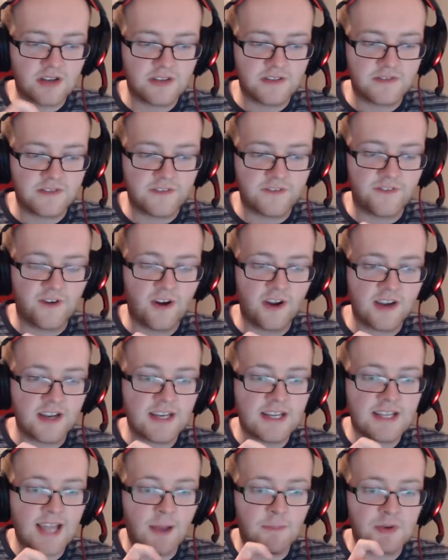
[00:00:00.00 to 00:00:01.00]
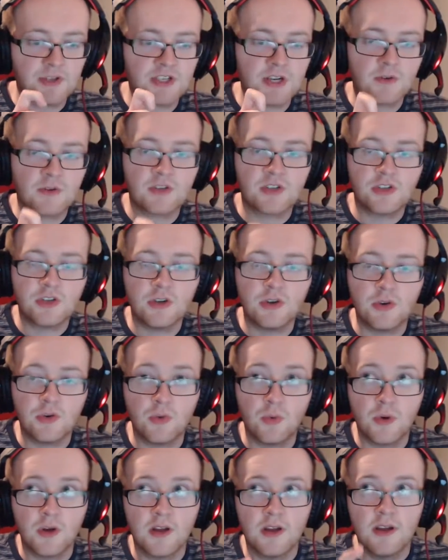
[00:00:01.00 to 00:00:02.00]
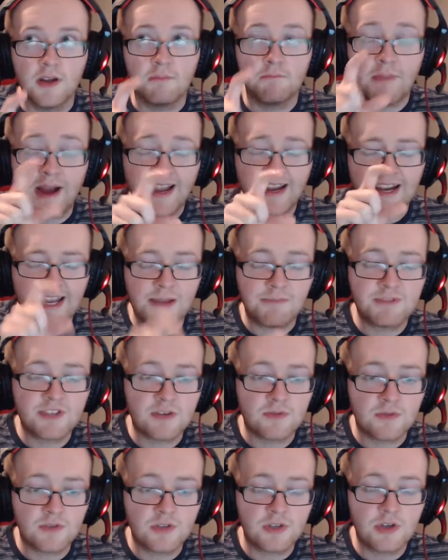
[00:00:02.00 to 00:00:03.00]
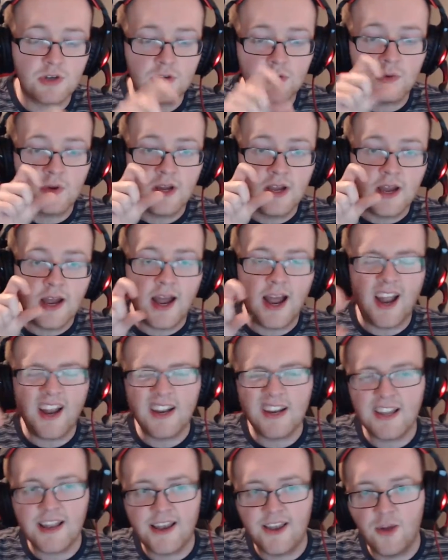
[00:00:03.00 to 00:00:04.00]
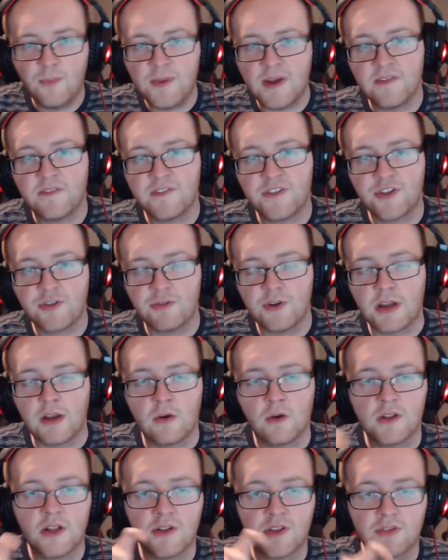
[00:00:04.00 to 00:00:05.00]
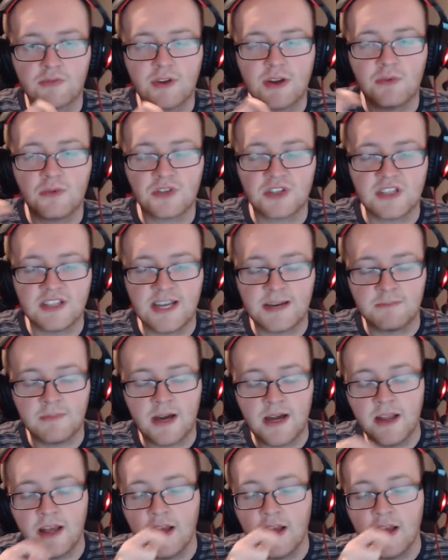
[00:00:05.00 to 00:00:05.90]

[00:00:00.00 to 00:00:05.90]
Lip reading: of defined episodes 2, mainly episodes 2, and a little bit of 3, although 3 wasn't that bad.